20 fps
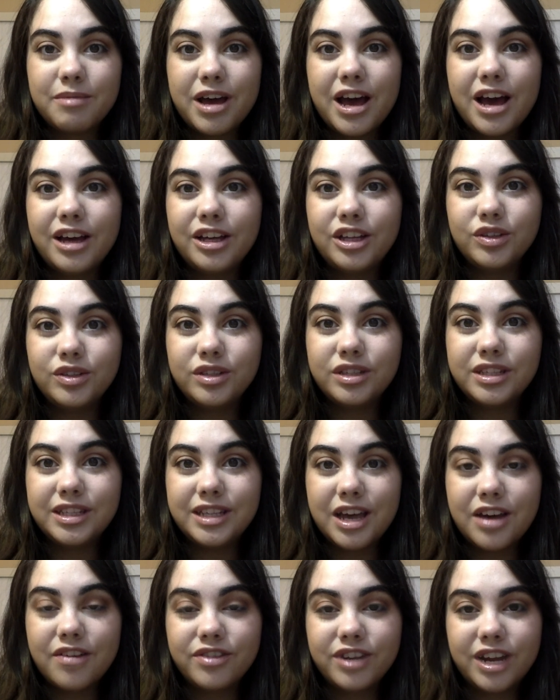at
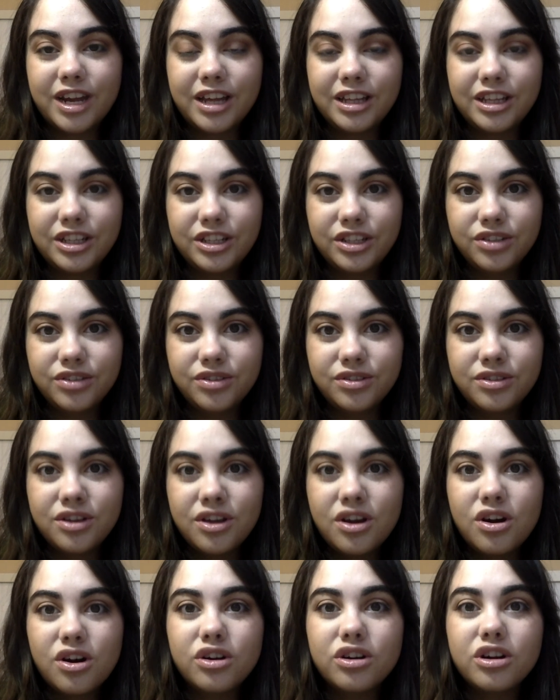UCF Knightly News
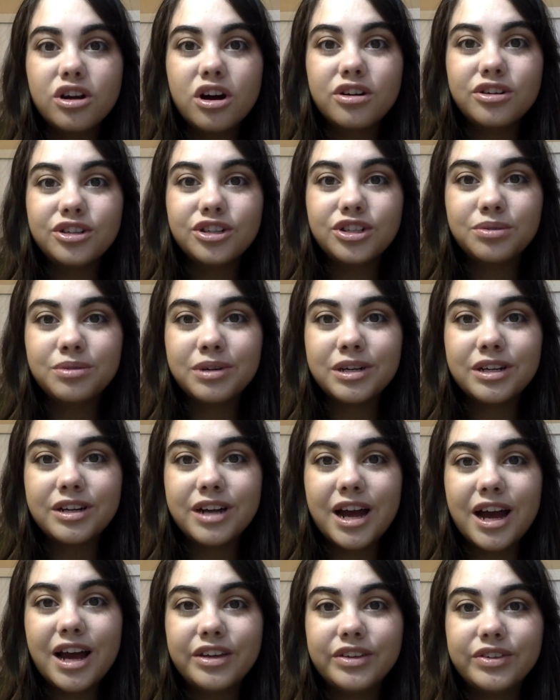or on our Twitter
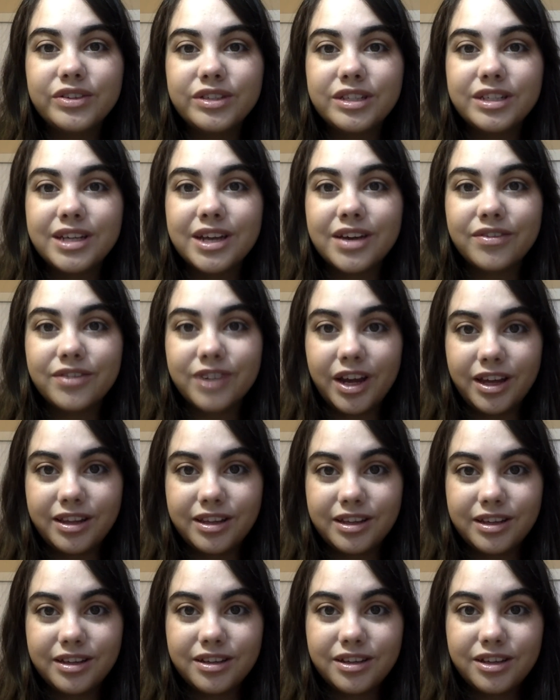at UCF
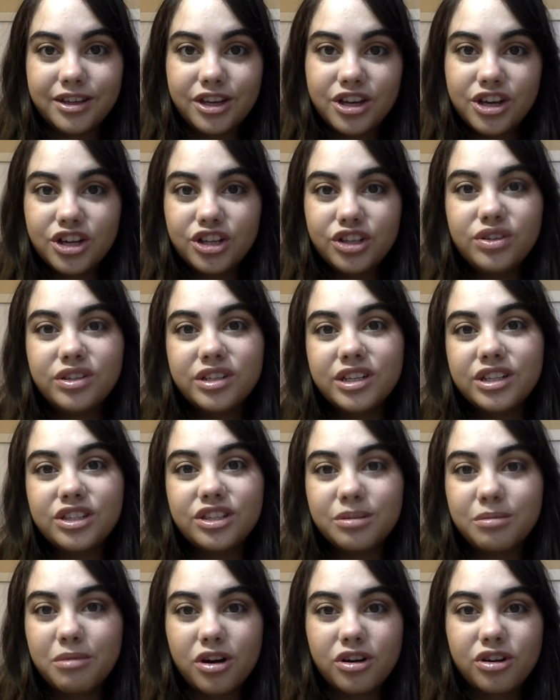Knightly. Tune in
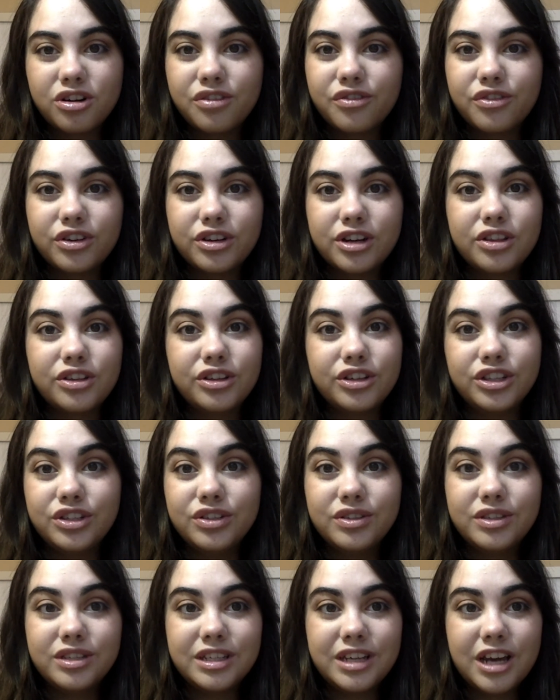tomorrow for another
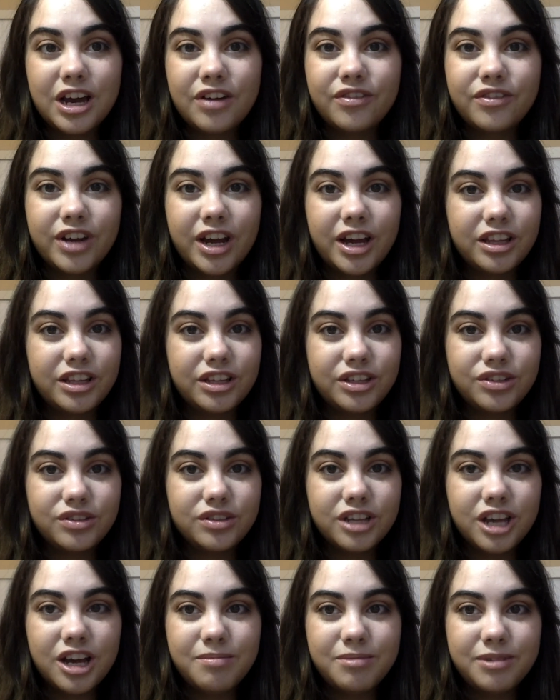UCF Knightly News
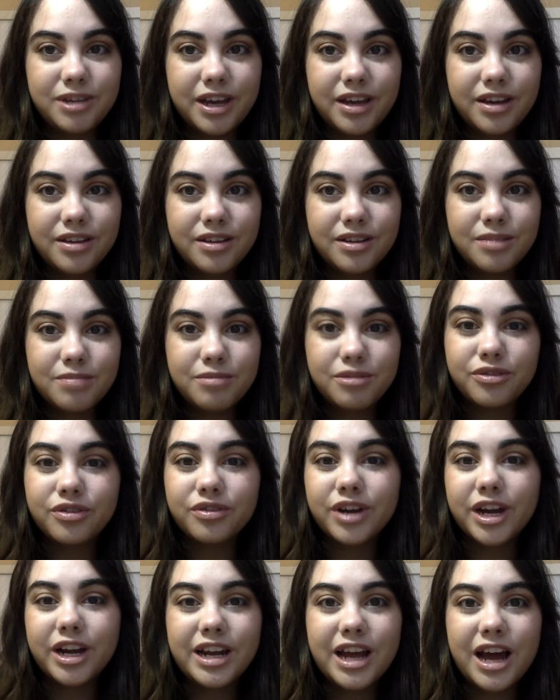update. But for
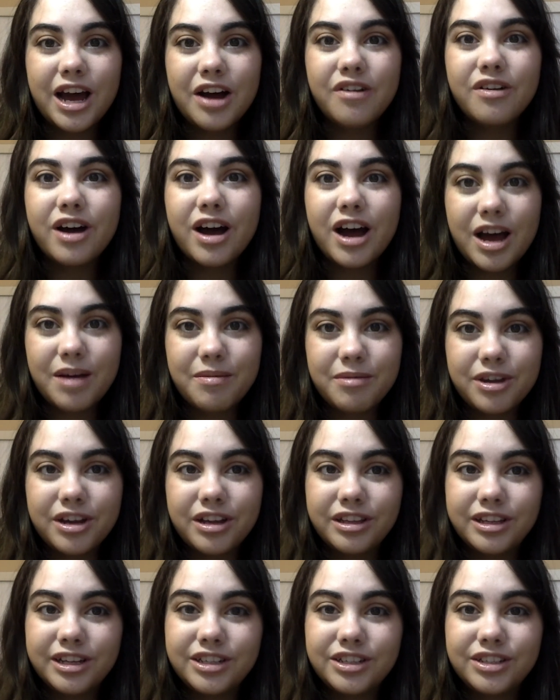right now, I'm
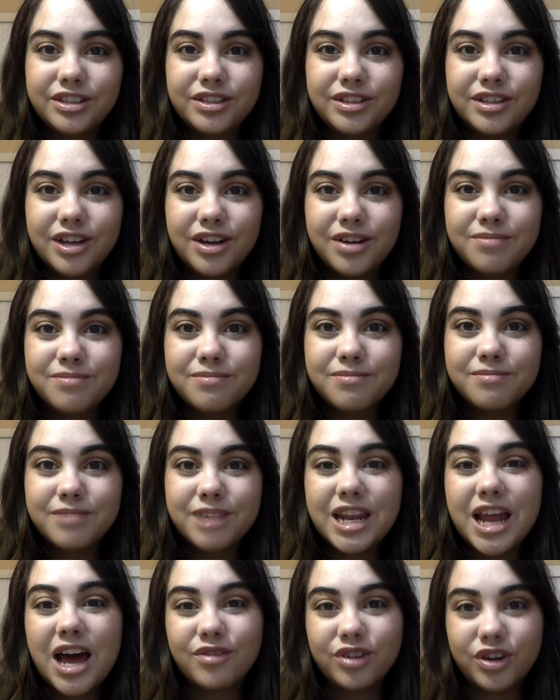Carolina Tessutto, and
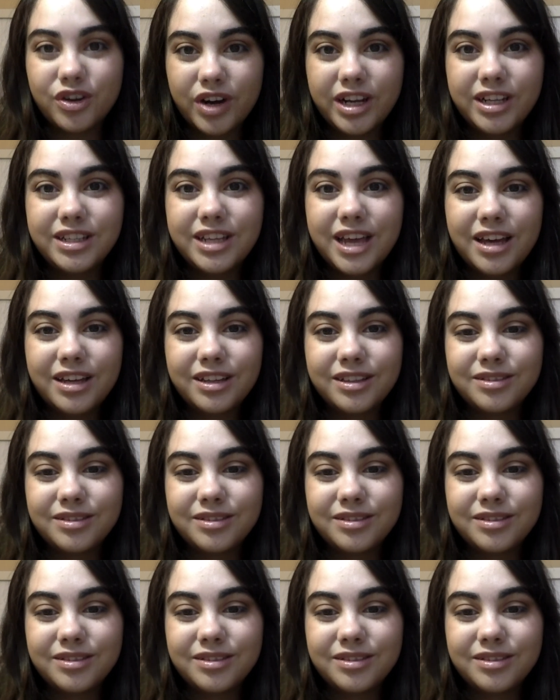have a great day.